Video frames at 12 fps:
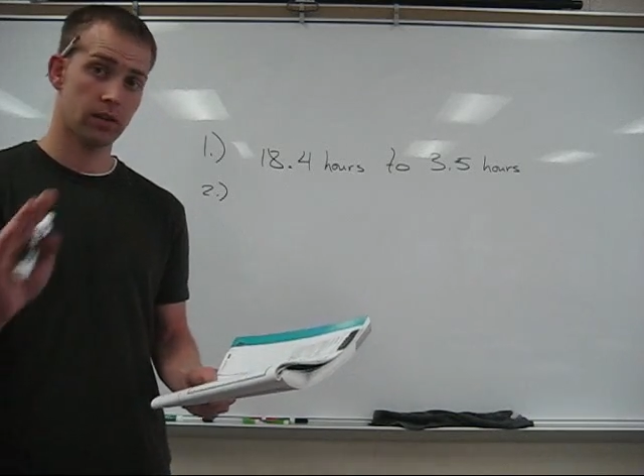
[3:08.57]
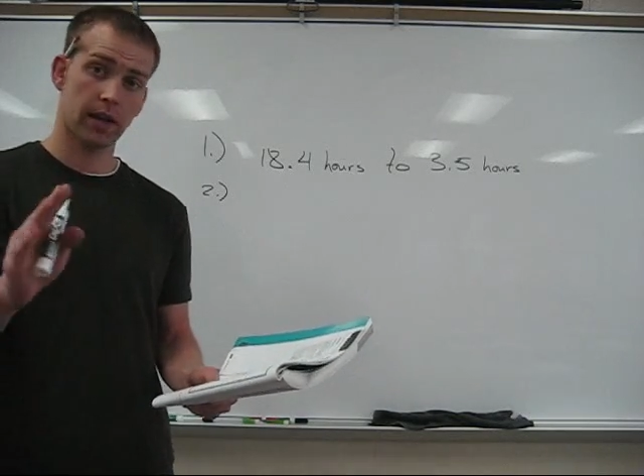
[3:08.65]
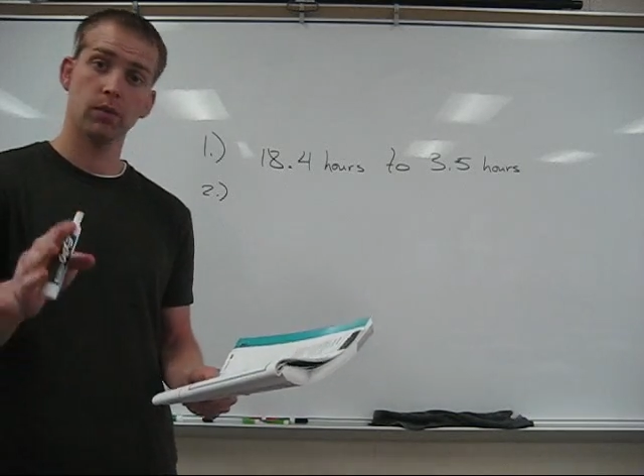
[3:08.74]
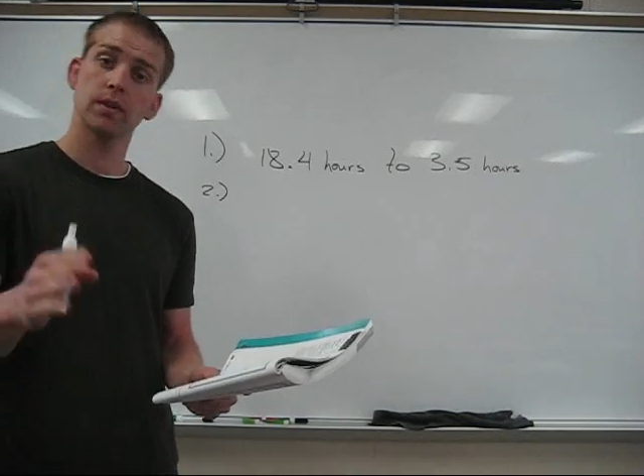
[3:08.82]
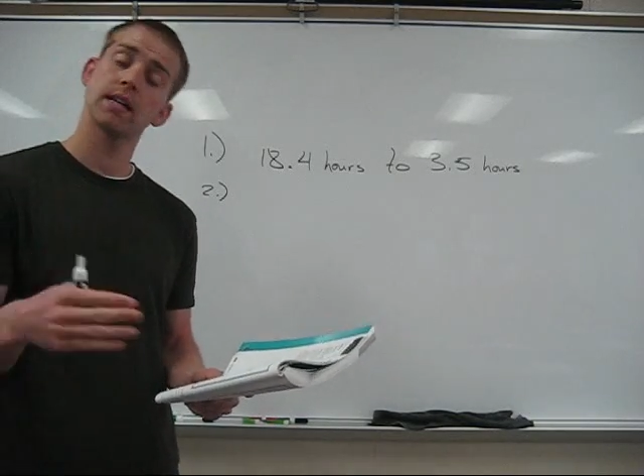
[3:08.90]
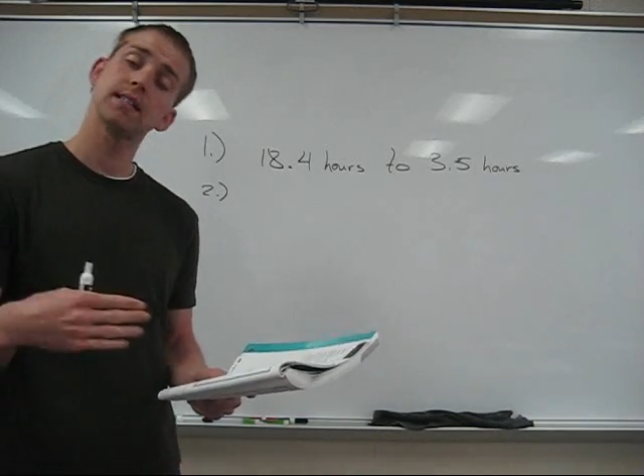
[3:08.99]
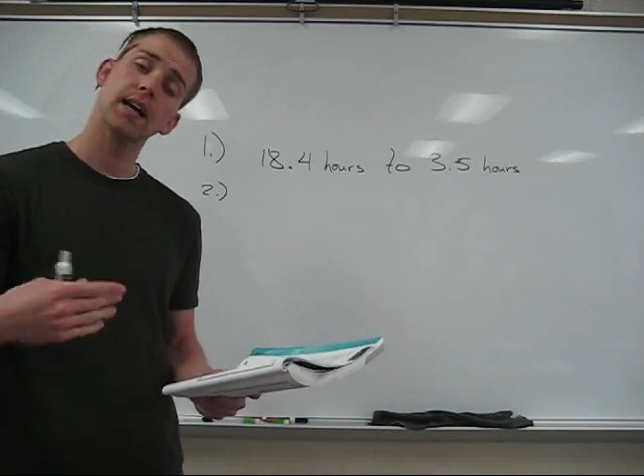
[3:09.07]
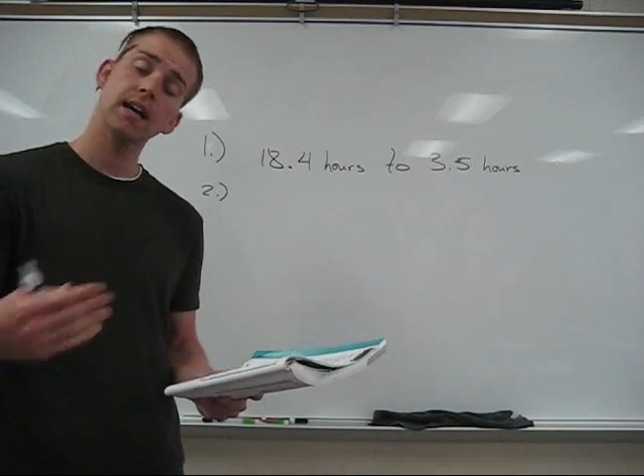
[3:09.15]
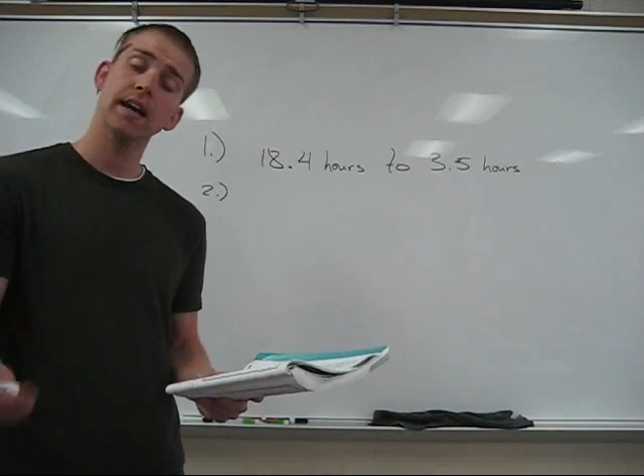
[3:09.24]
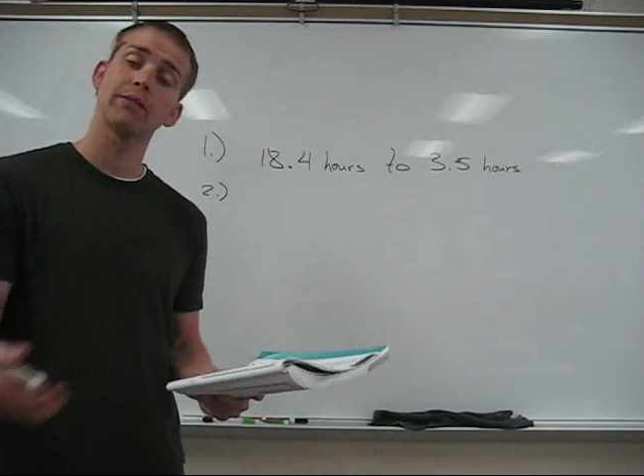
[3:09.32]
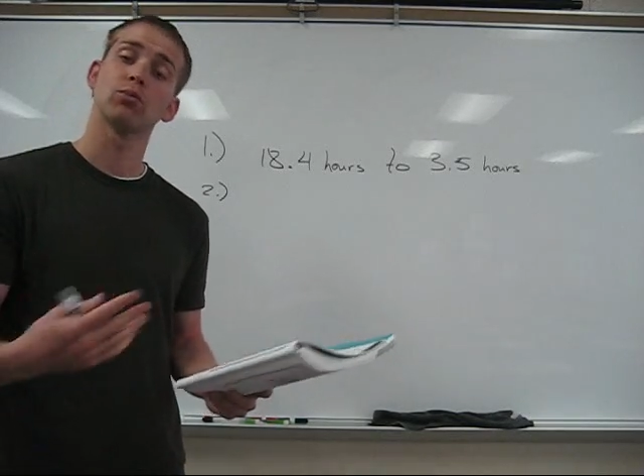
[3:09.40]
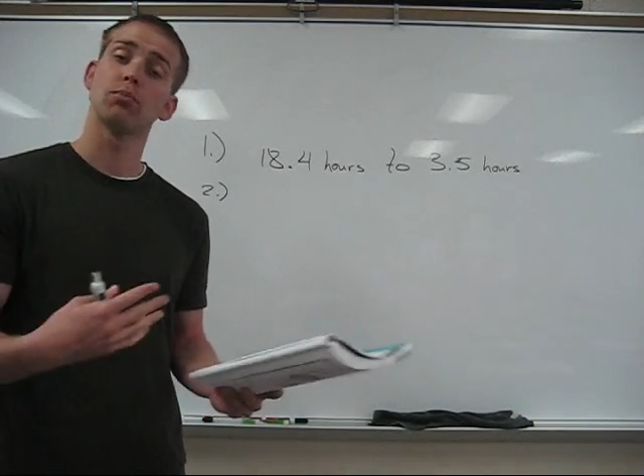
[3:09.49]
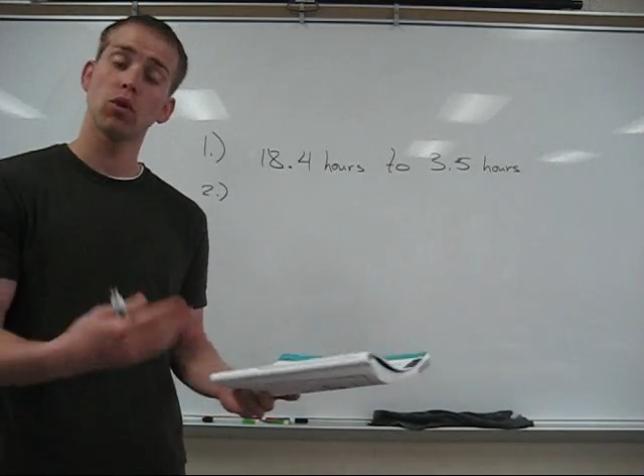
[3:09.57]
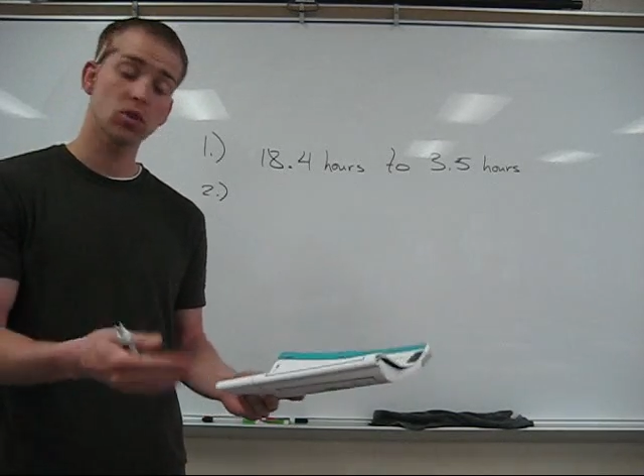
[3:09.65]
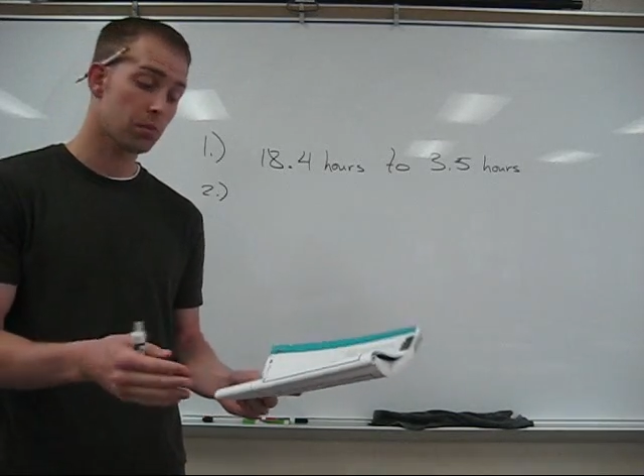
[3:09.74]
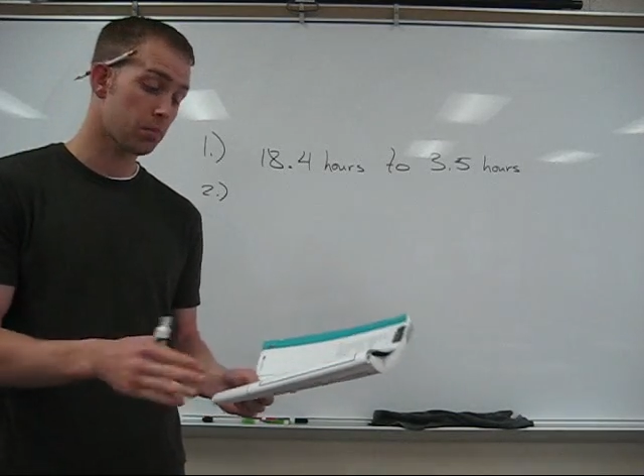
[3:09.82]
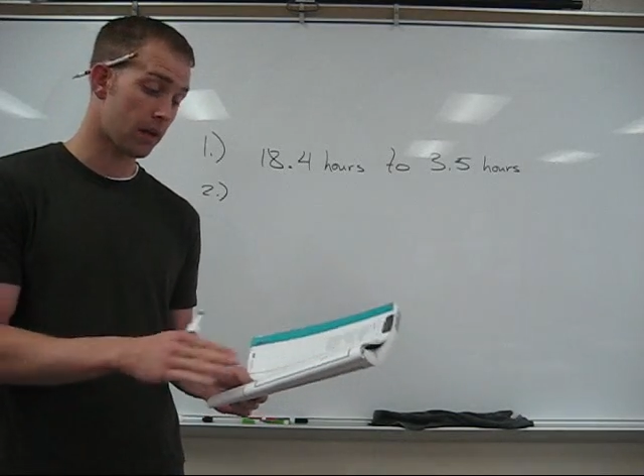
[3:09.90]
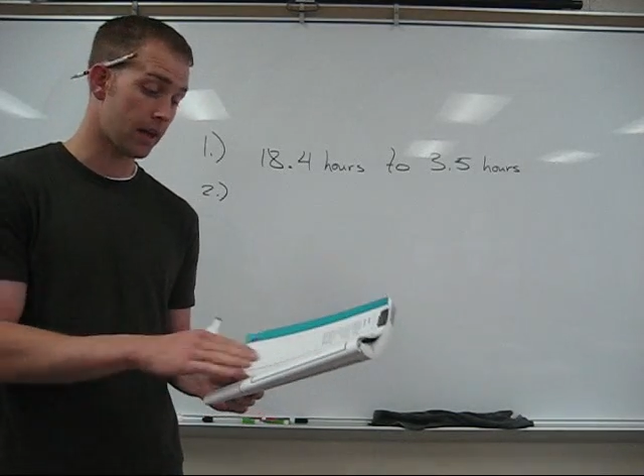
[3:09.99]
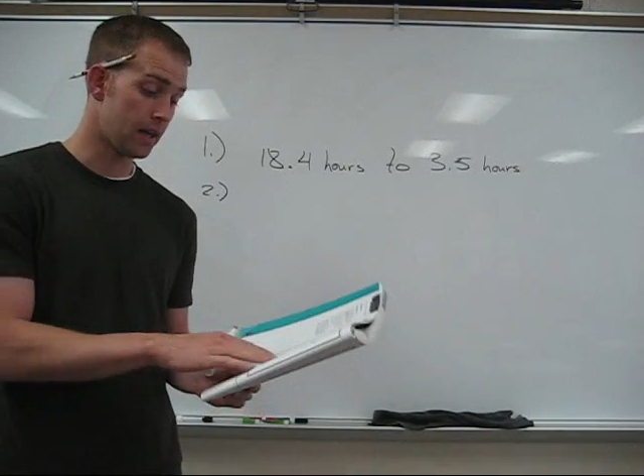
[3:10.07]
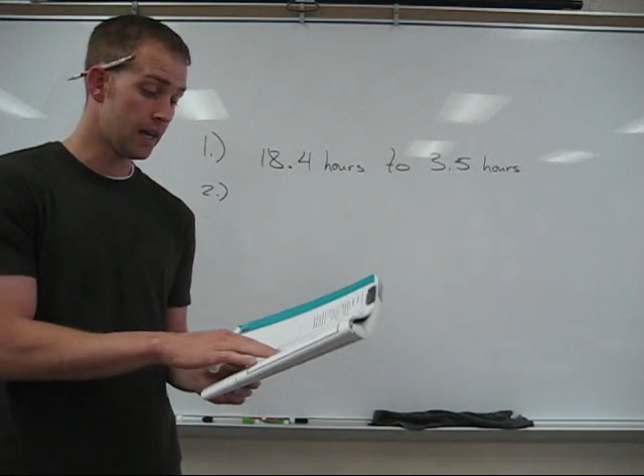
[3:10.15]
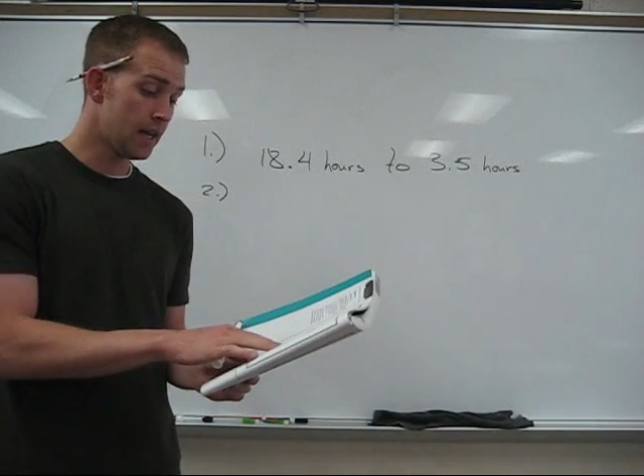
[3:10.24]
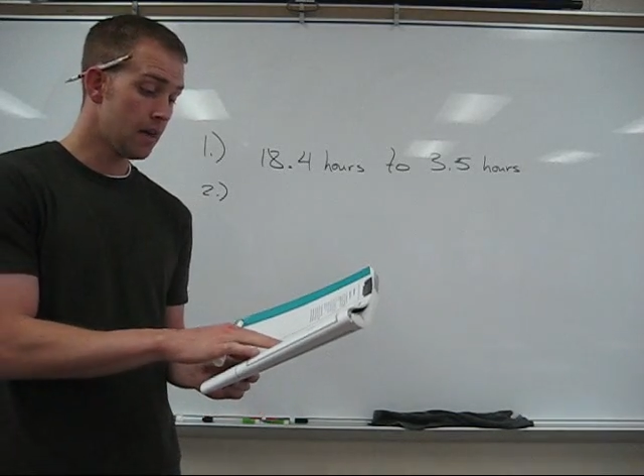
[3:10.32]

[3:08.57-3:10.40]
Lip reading: Okay, we say times, multiply.